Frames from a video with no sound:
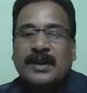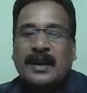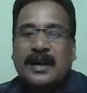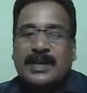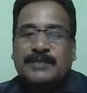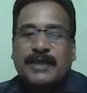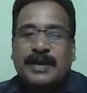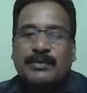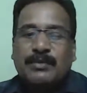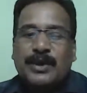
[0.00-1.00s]
I
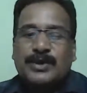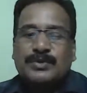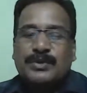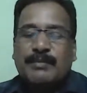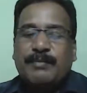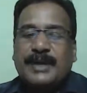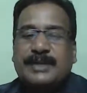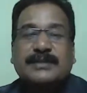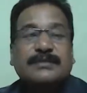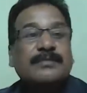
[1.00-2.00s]
expect you all should
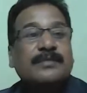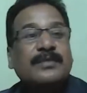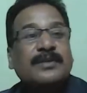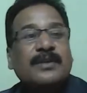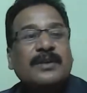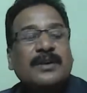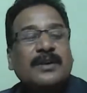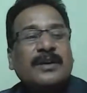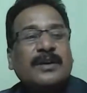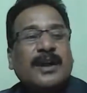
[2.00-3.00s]
complete.
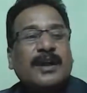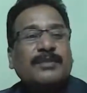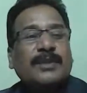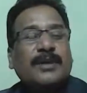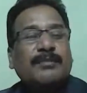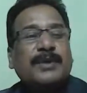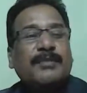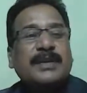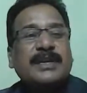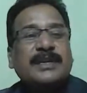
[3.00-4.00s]
Now the number
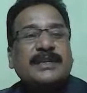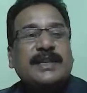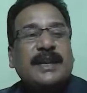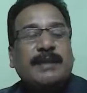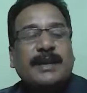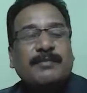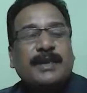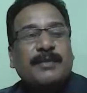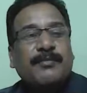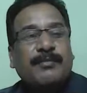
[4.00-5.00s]
present is 11.
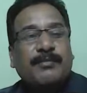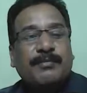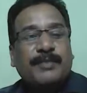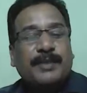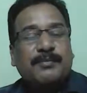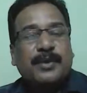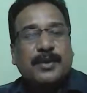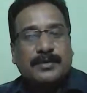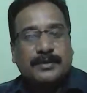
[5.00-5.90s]
Very, very poor.